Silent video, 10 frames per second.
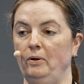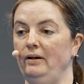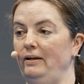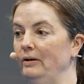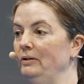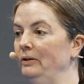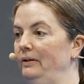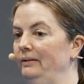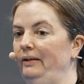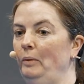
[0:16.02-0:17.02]
are here to
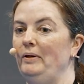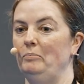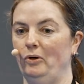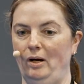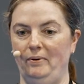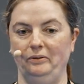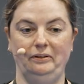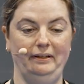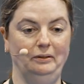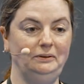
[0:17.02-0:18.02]
learn a little bit more about
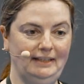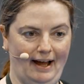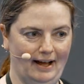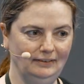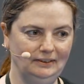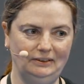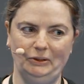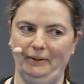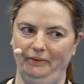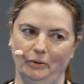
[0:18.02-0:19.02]
Clio tasks,
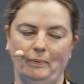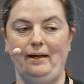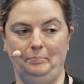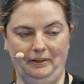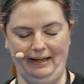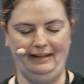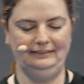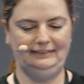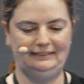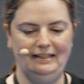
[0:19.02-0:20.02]
you're in the right
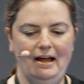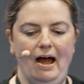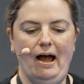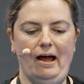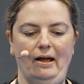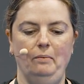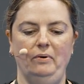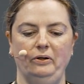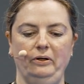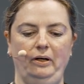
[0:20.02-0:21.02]
place.
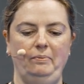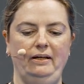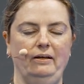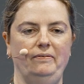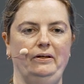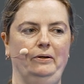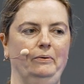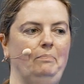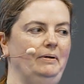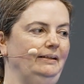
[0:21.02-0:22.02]
I'm going to be giving you
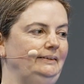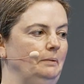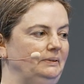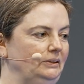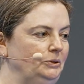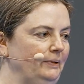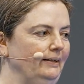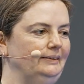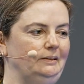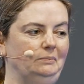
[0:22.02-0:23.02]
a bit of tips and
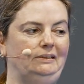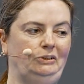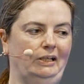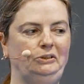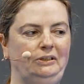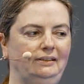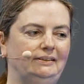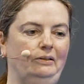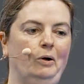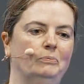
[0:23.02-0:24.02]
tricks, some suggestions,
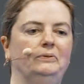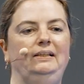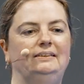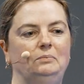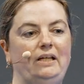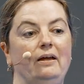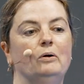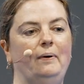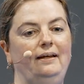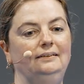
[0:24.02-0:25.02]
and hopefully some
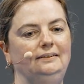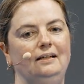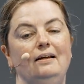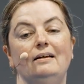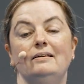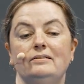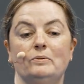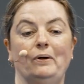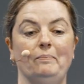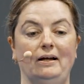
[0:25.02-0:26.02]
takeaways to
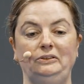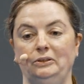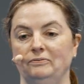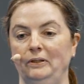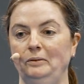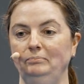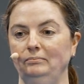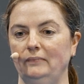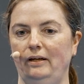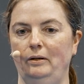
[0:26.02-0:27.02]
bring back to your firm
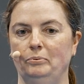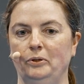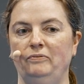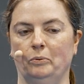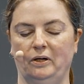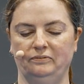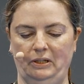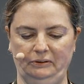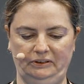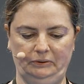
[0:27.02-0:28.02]
and improve your
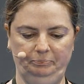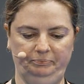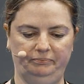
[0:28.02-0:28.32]
workflows.